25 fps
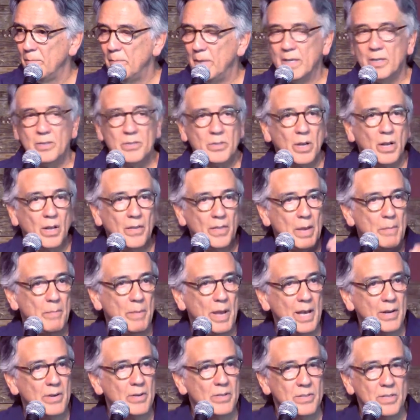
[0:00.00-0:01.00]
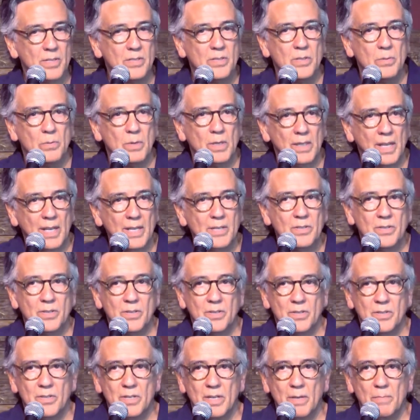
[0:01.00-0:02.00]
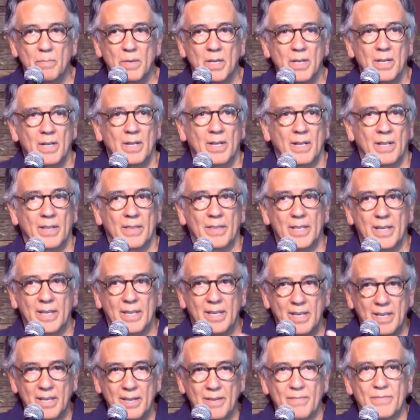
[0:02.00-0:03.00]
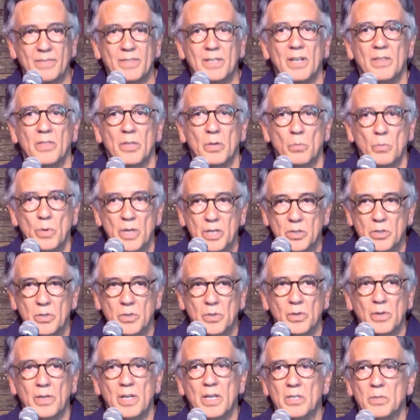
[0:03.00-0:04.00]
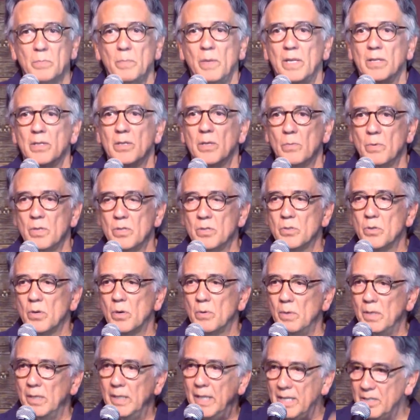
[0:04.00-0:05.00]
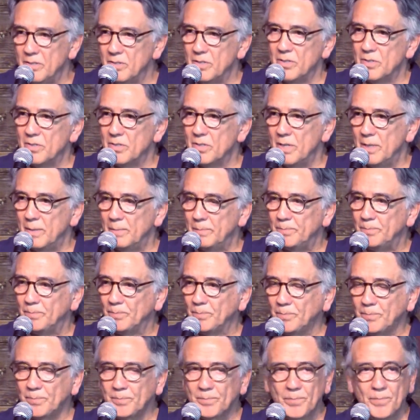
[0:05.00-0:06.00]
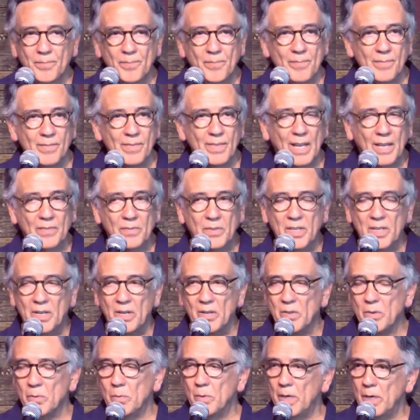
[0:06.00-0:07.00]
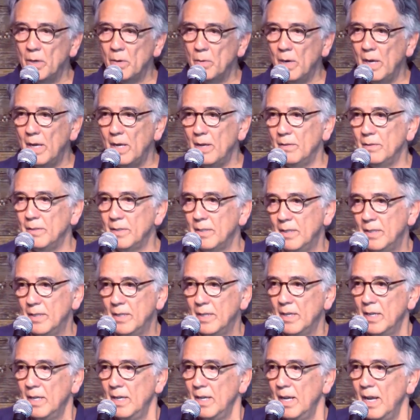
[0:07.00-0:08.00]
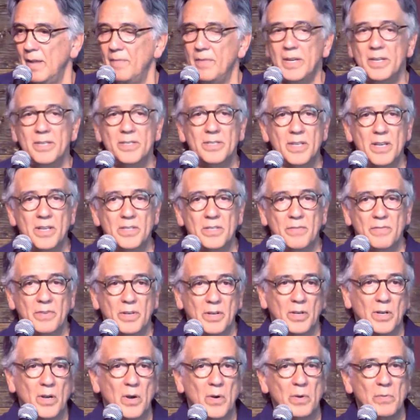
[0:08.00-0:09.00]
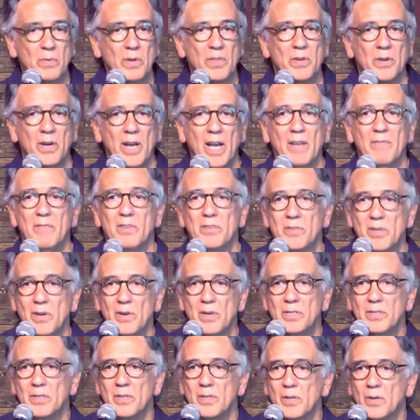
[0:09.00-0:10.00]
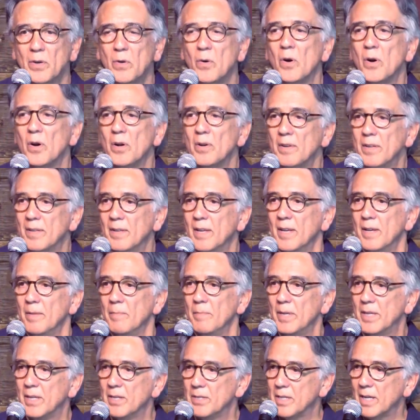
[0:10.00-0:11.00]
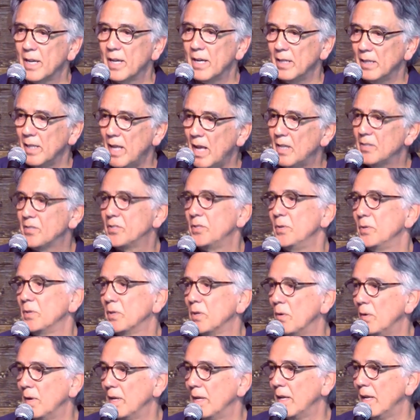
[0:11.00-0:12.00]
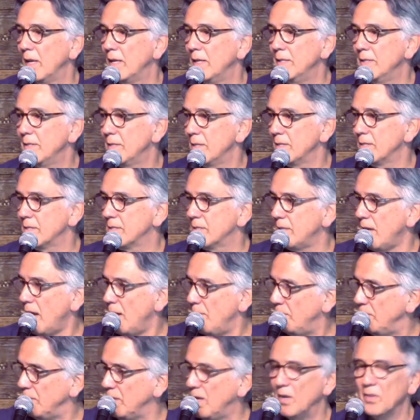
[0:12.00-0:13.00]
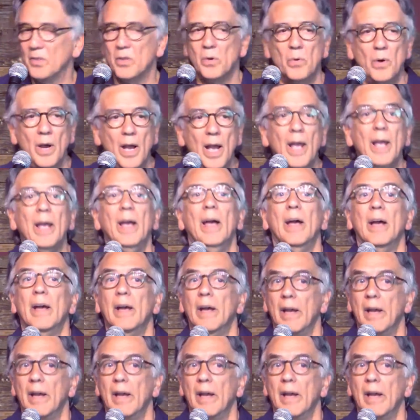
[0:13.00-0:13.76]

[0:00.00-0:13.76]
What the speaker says: because all that matters is the relationship. The gift, the ritual, is meant to restore relationship, not the other way around. And then he says, if you're going with your adversary to the court because you got a lawsuit going on, he says, stop along the way